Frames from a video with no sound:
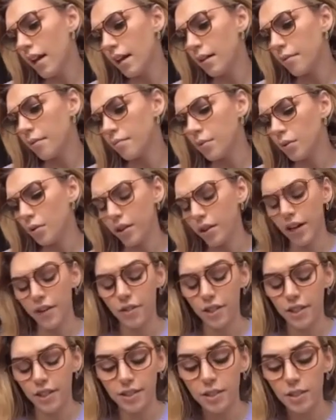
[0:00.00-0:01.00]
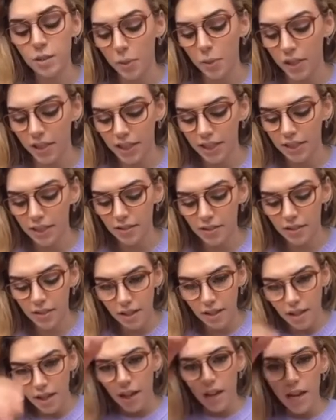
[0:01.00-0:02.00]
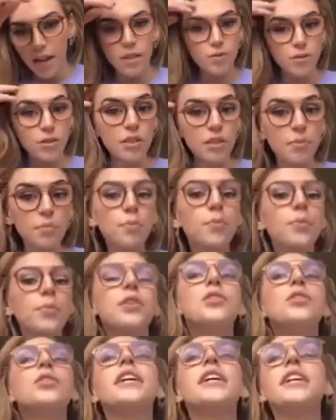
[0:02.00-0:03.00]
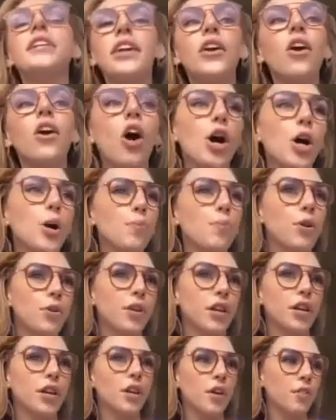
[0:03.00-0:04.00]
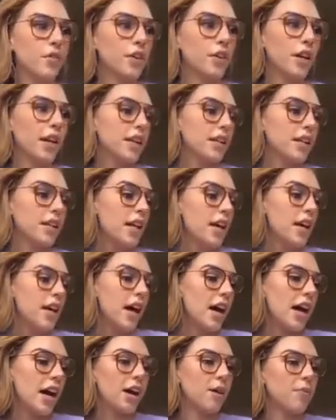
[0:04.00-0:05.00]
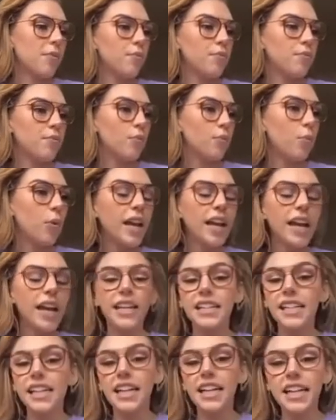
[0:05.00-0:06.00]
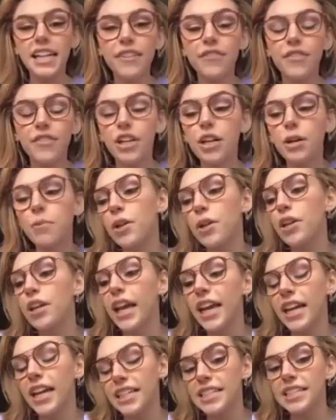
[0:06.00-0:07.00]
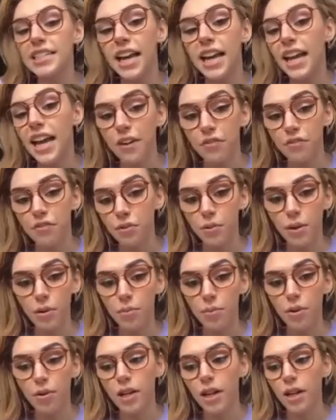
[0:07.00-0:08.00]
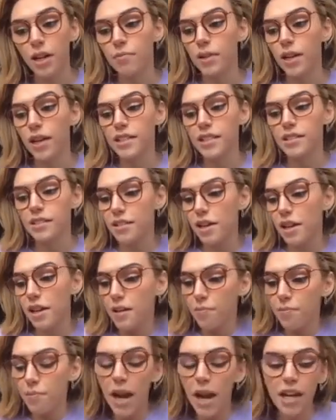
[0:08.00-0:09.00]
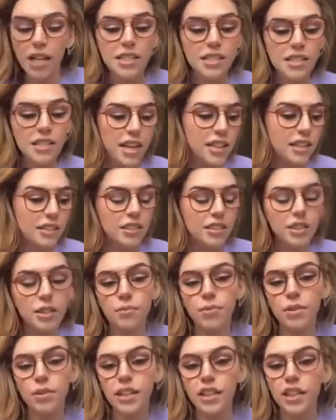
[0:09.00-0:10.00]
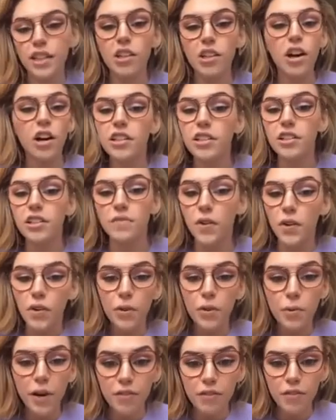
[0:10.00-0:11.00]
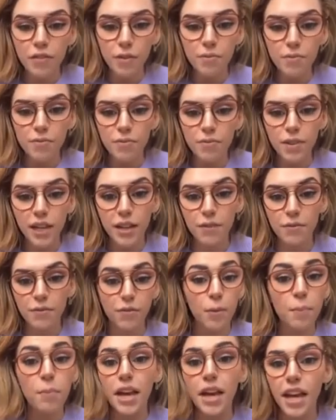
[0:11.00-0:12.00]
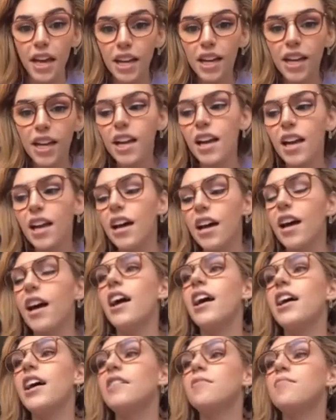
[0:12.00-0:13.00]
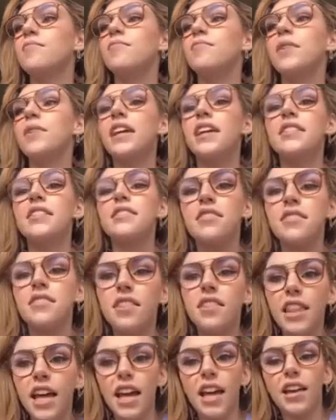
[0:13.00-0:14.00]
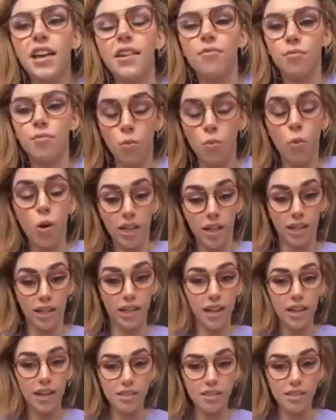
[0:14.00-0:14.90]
or ever experienced. I was completely heartbroken over it. We didn't even communicate a day after we broke up. His parents had completely locked his phone away from me because they wanted us